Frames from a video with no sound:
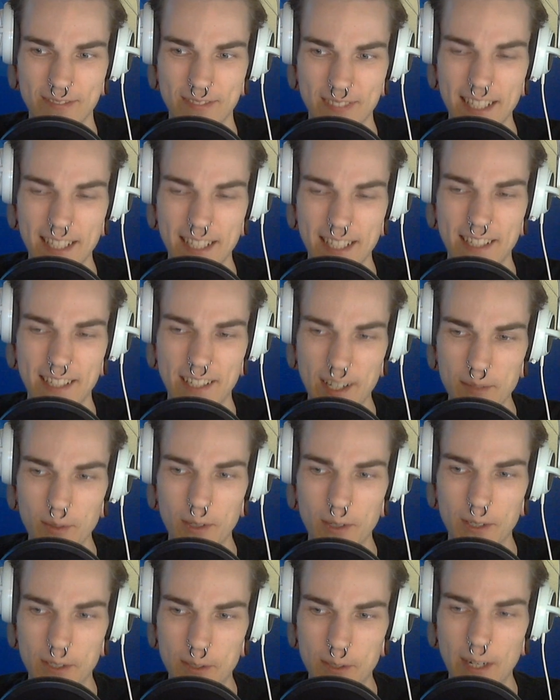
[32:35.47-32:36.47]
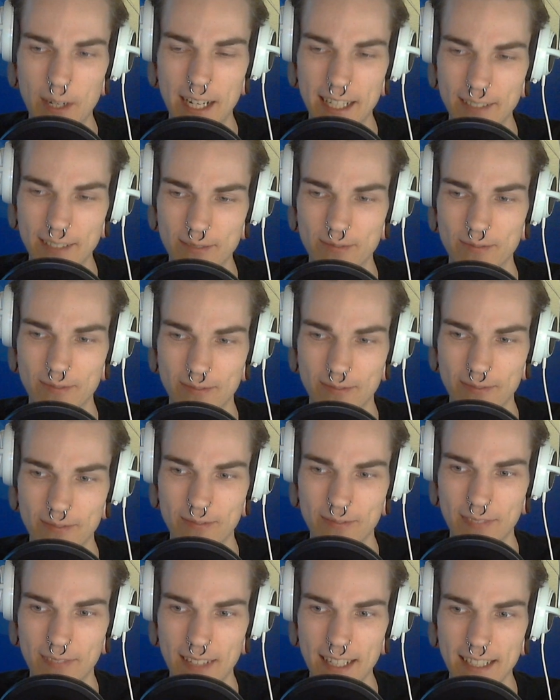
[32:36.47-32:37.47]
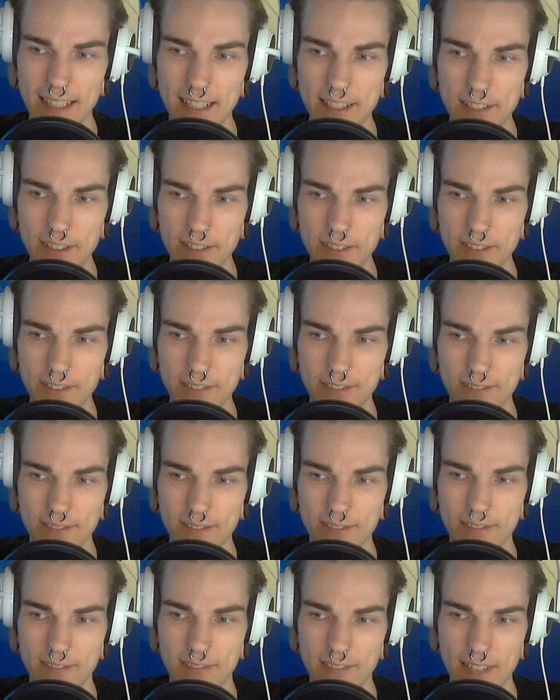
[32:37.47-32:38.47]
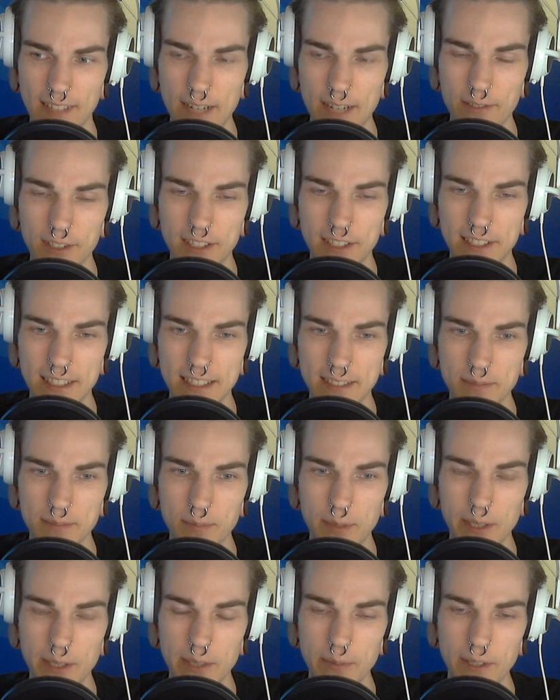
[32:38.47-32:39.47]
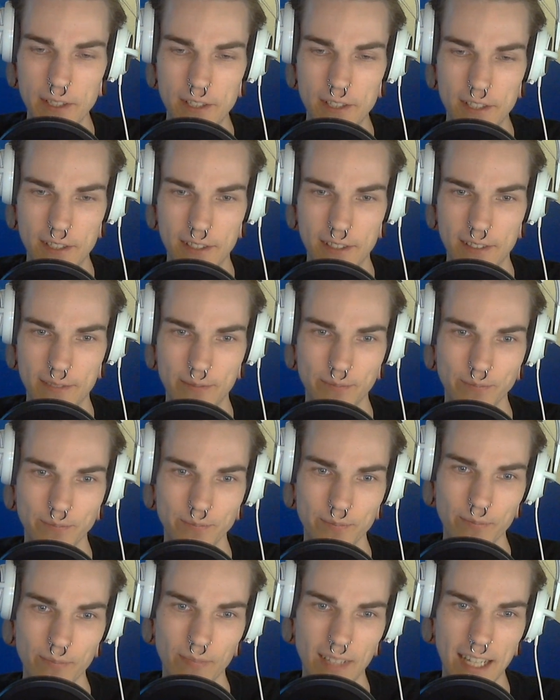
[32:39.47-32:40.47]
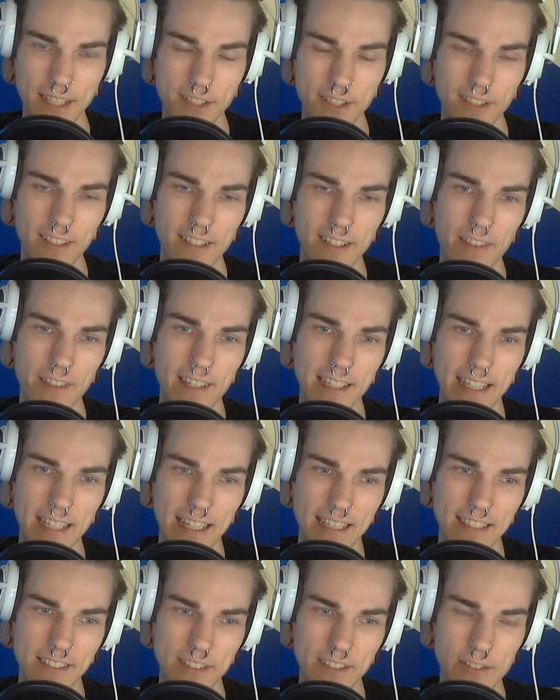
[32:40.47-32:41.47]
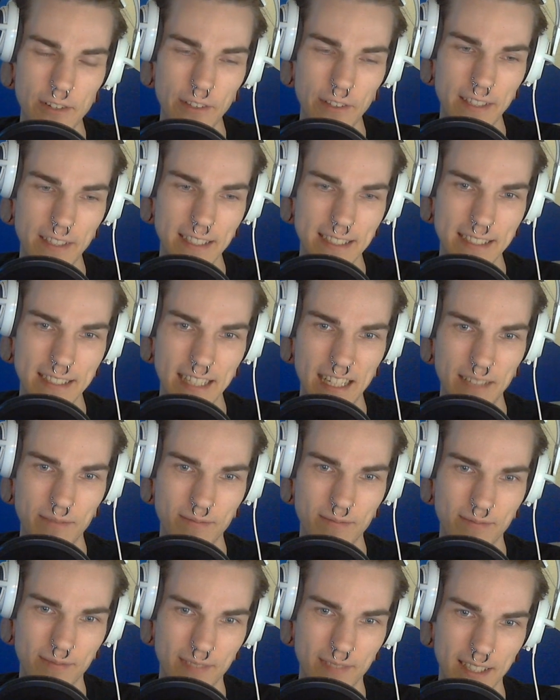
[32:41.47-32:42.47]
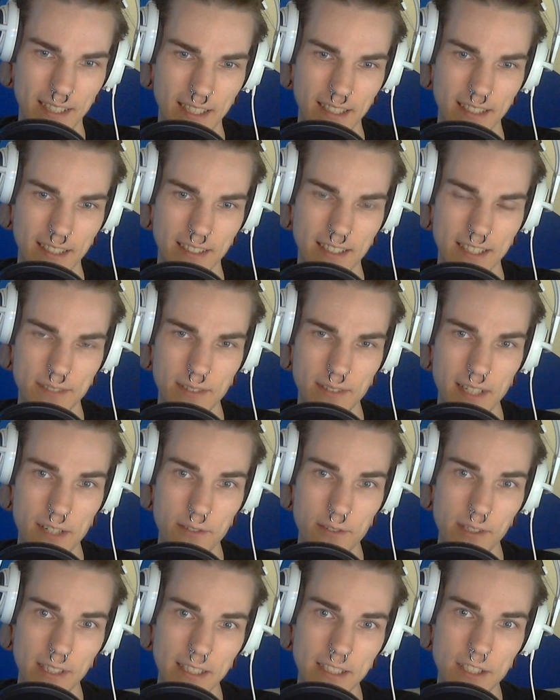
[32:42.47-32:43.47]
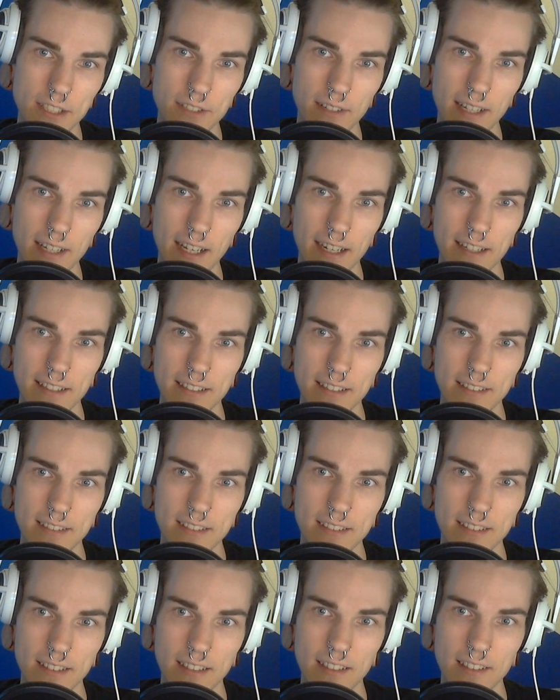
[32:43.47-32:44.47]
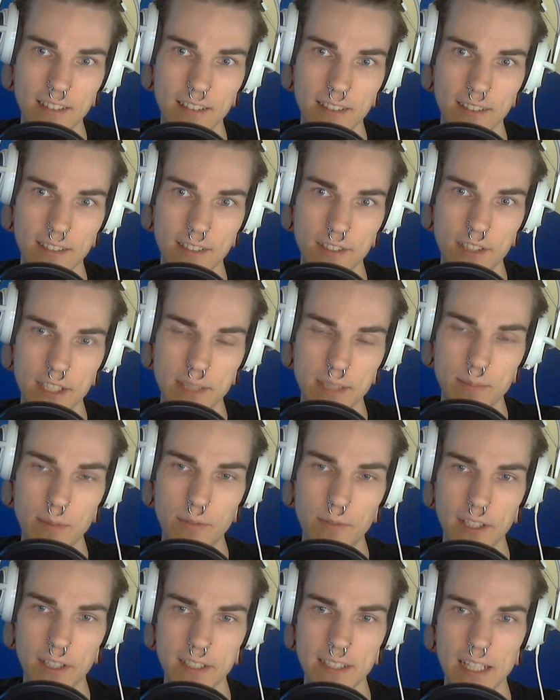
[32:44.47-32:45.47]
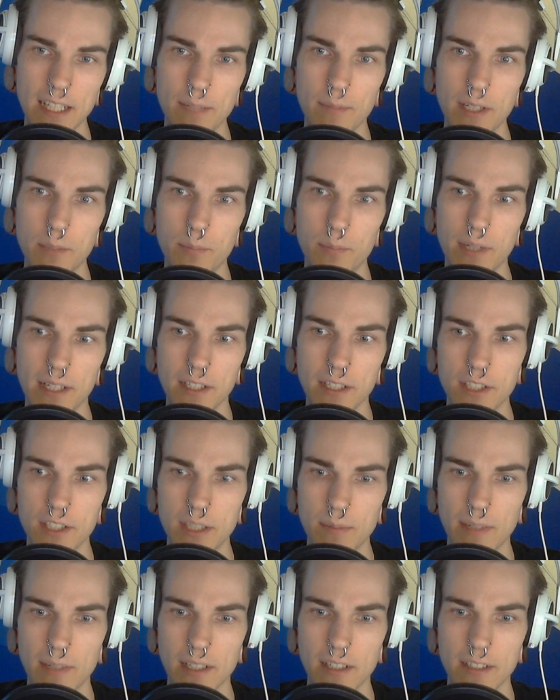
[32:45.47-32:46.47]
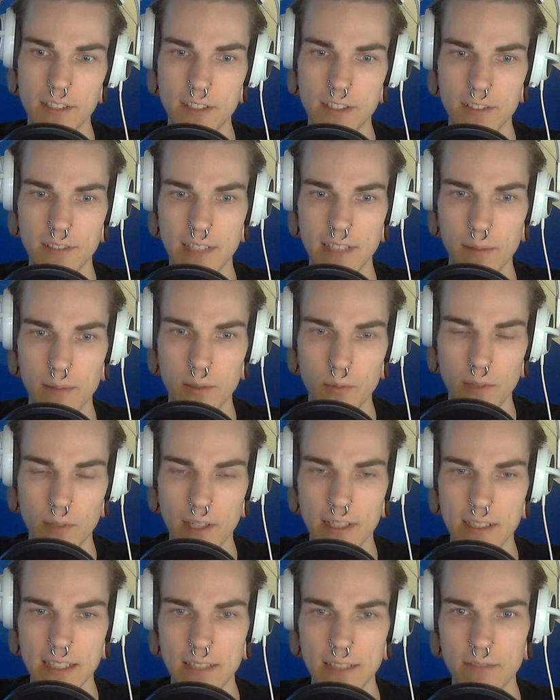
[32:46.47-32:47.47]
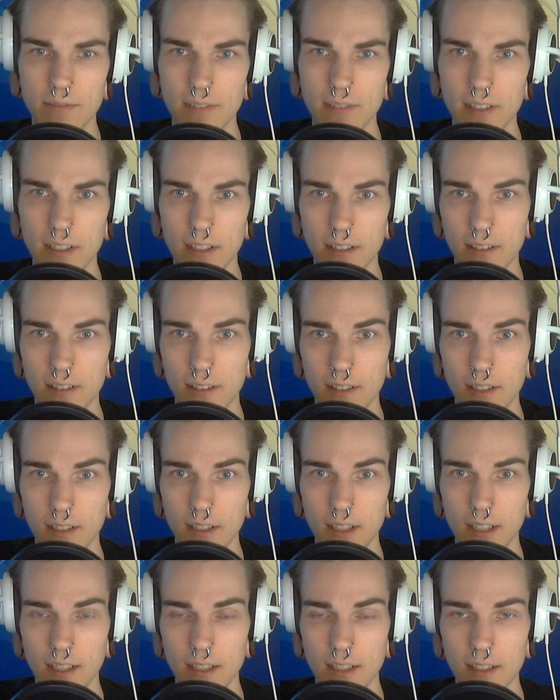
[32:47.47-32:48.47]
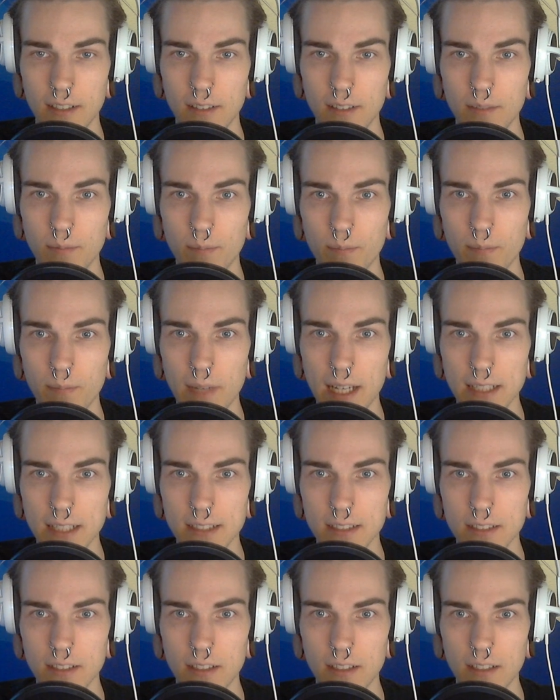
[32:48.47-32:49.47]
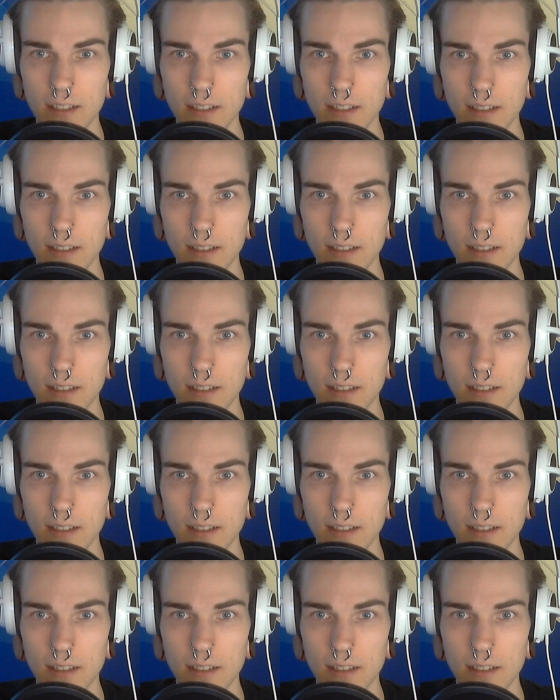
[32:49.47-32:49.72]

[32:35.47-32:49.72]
Yeah, I'm gonna try like I do every season pretty much. I actually think I can do it this time, because when I really try hard just before I started my apprenticeship, I got to Diamond 1 and even Master